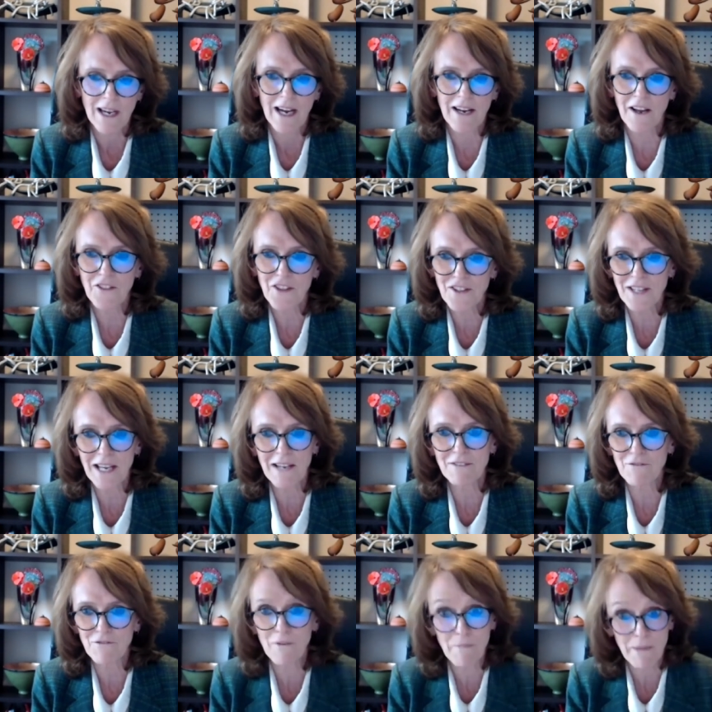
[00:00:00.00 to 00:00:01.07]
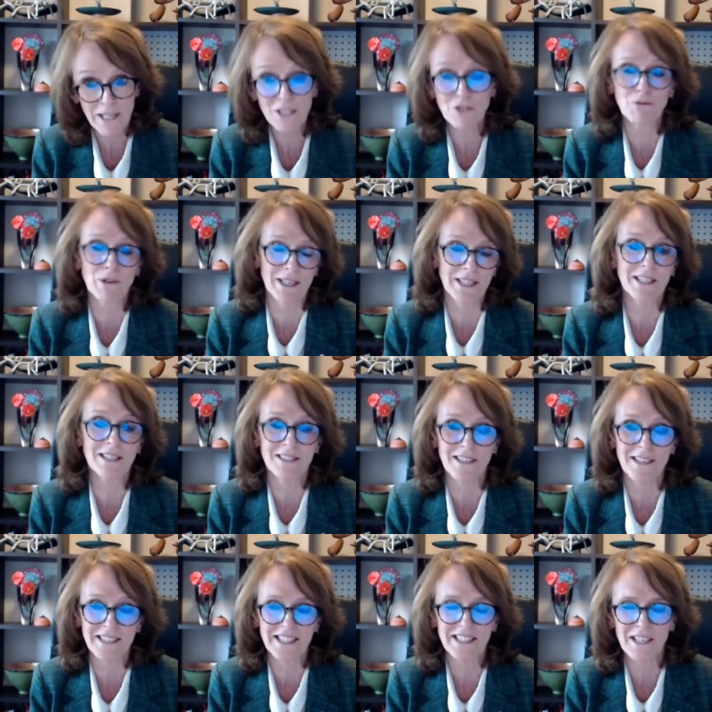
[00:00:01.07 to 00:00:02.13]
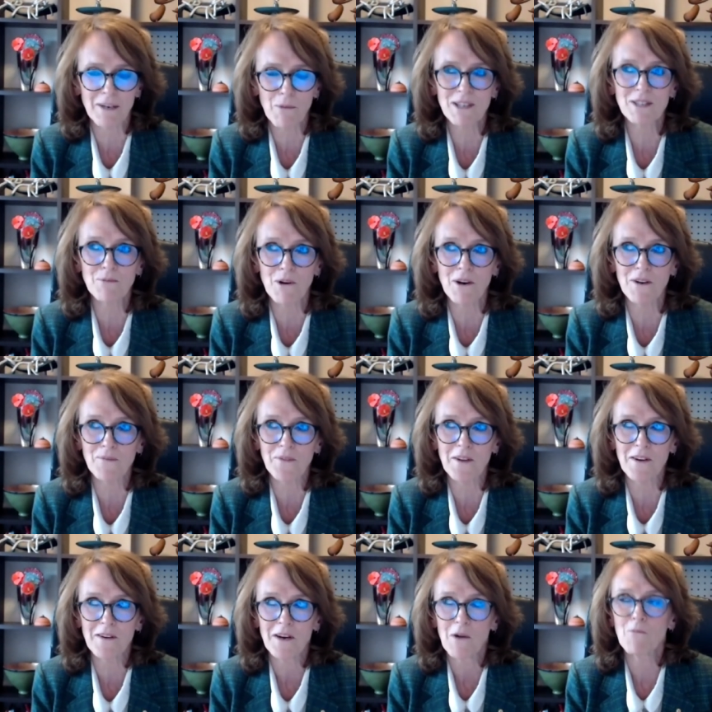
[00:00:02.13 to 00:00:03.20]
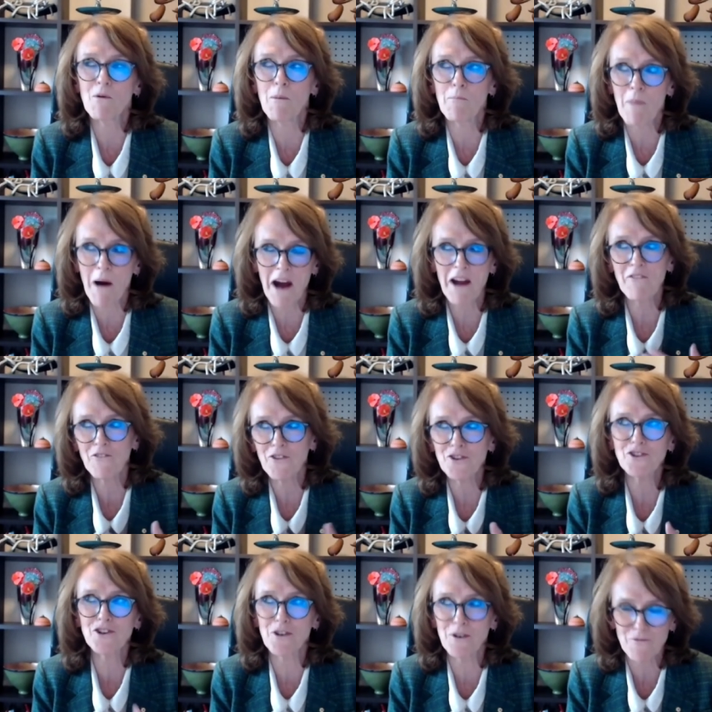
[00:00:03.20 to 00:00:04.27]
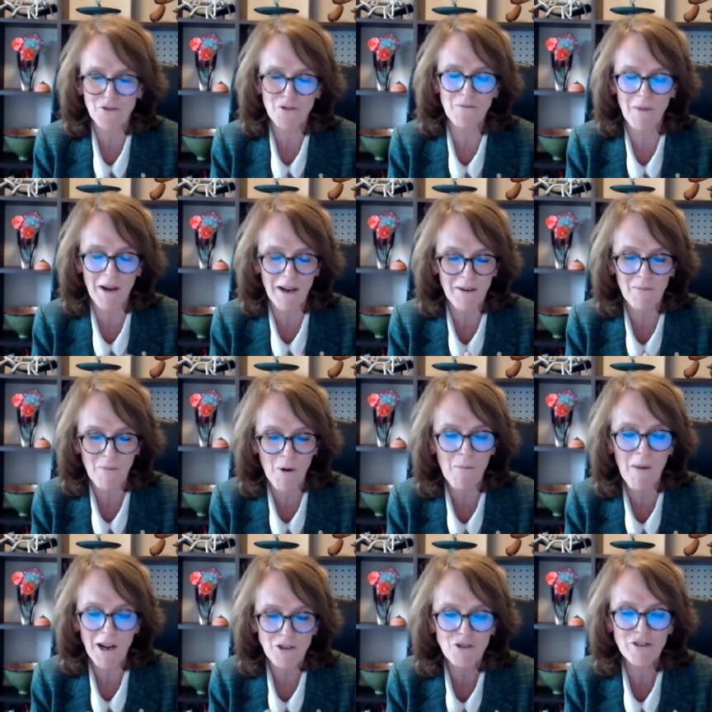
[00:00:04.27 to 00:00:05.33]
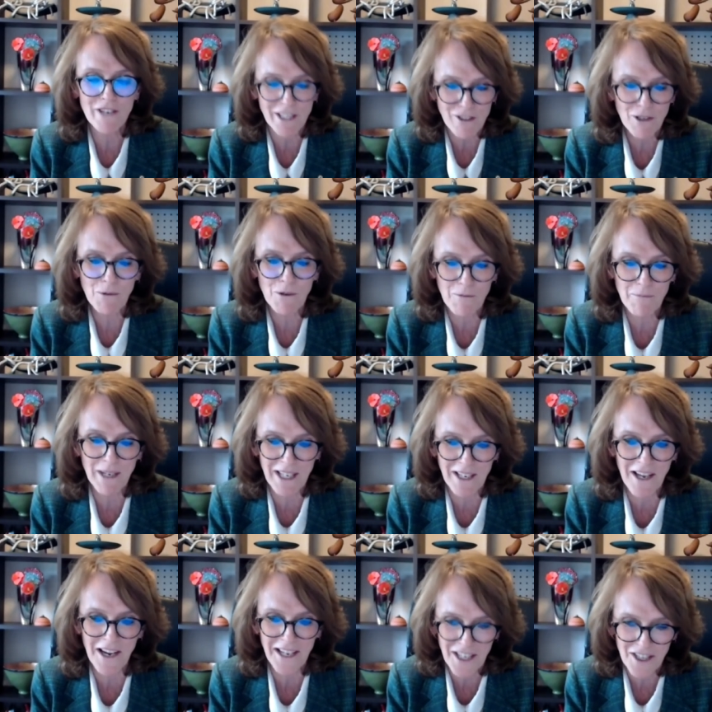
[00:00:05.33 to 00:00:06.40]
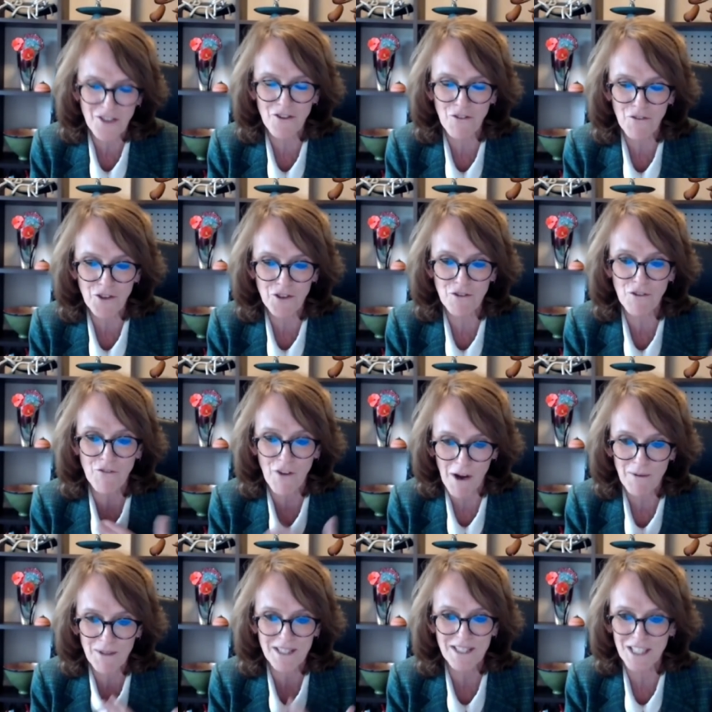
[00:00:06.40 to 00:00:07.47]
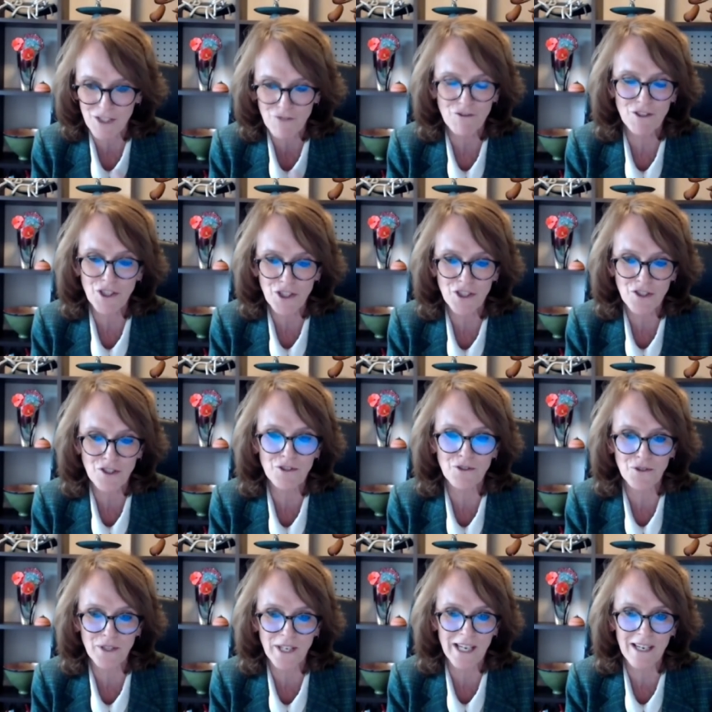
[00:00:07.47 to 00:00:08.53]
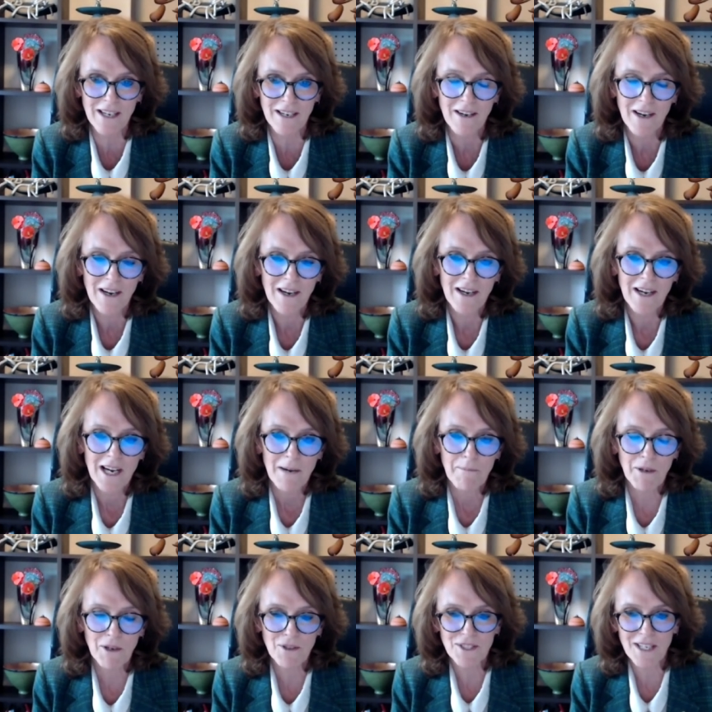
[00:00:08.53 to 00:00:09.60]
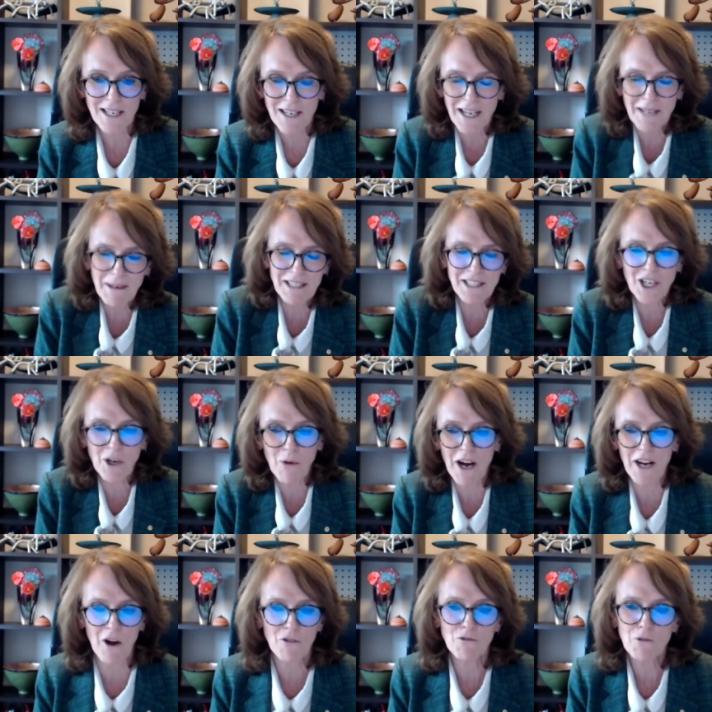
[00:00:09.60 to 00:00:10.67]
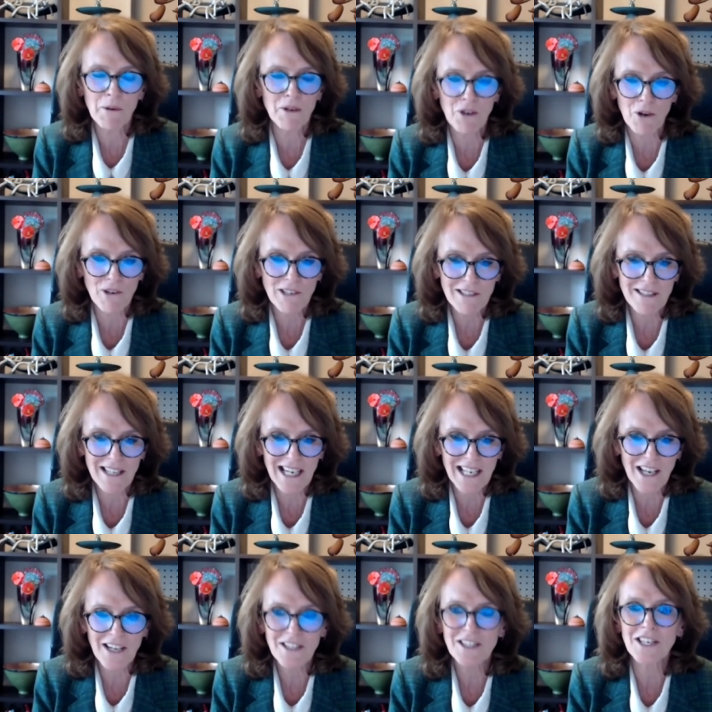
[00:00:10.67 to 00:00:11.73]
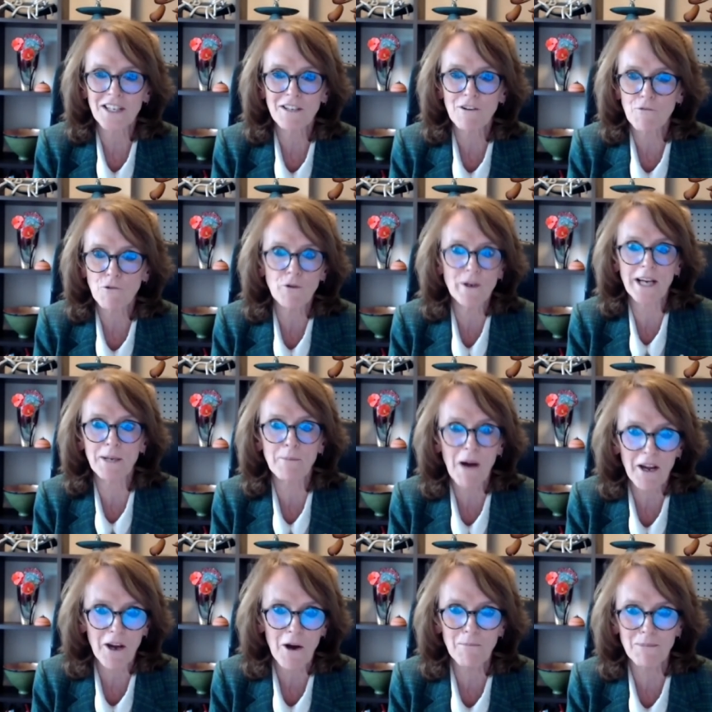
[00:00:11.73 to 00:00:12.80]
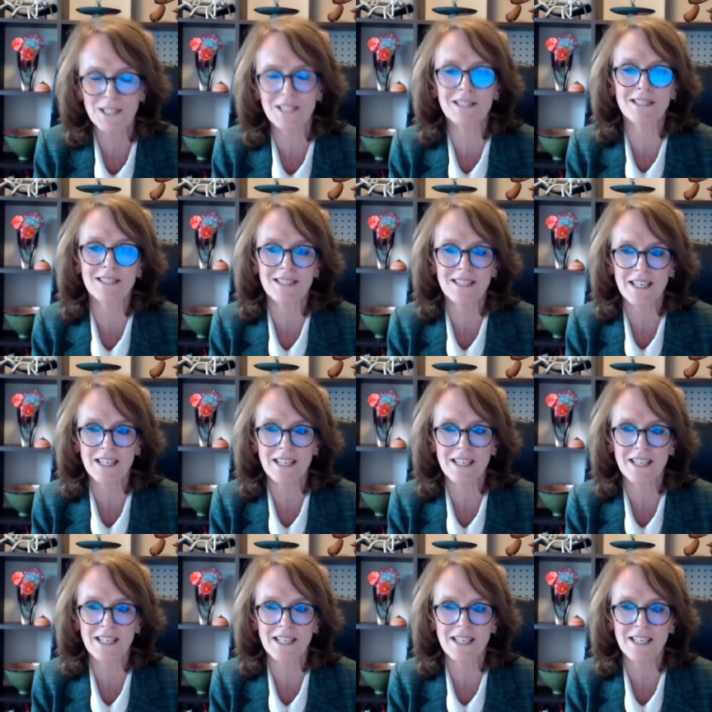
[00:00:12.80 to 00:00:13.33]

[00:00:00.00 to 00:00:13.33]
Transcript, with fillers: And I think that for me is really exciting. And I wonder what what my future, my, well, my trajectory would have been like into the future if I was just finishing school now. Because I, I'm actually quite entrepreneurial. I like the idea of creating my own business.